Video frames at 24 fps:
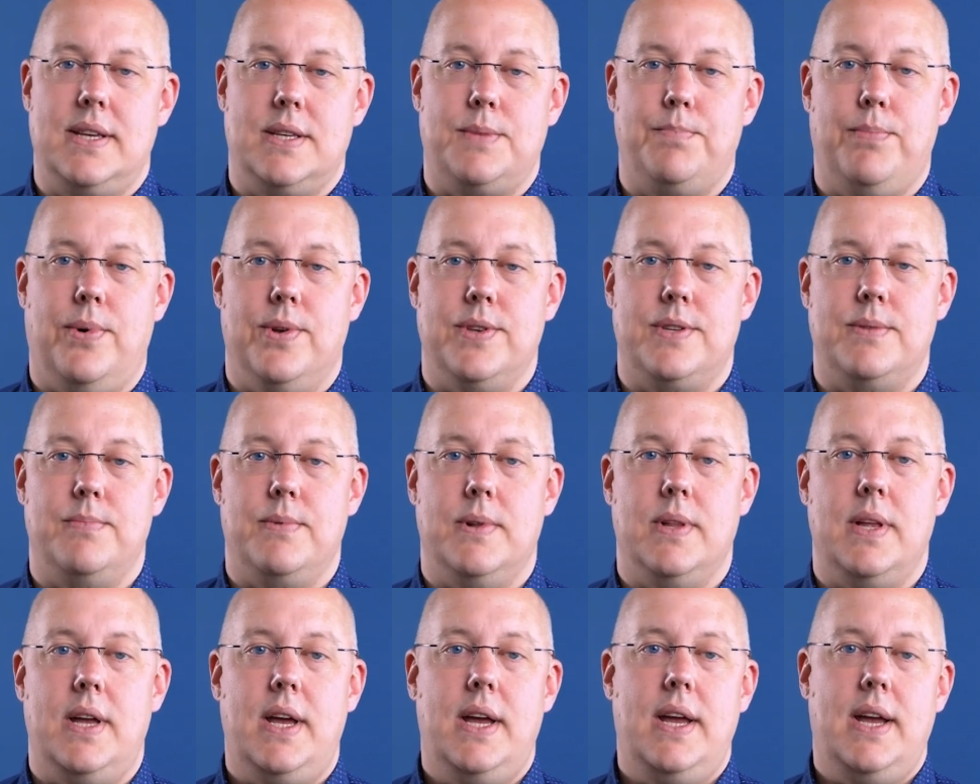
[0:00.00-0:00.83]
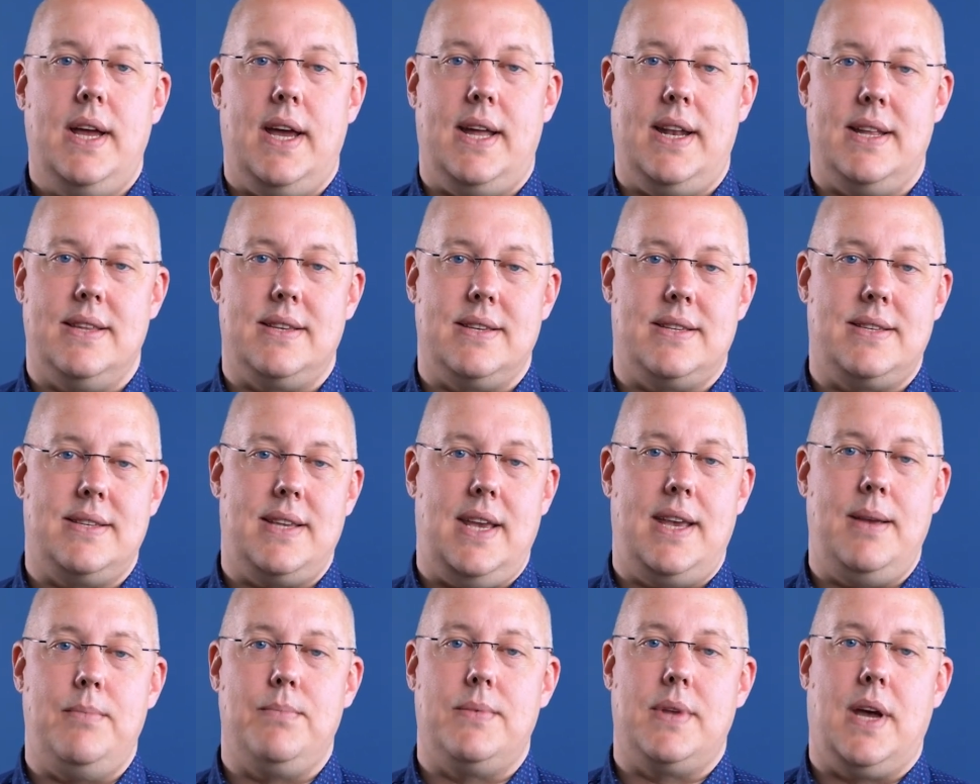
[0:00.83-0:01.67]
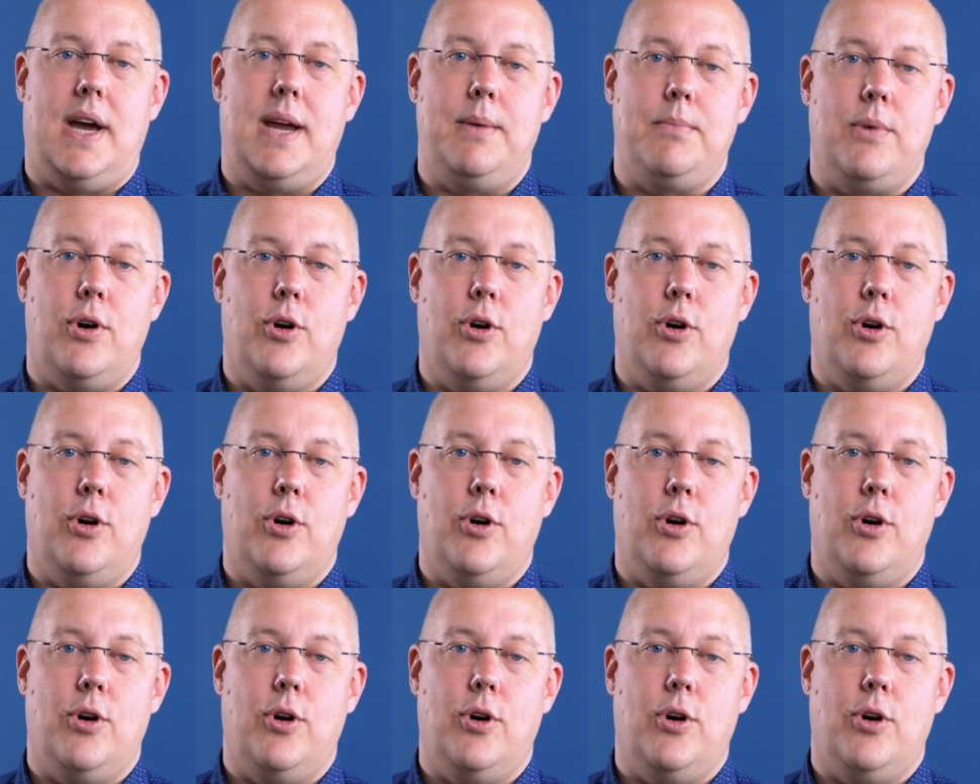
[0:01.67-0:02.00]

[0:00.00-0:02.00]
as possible and at the same time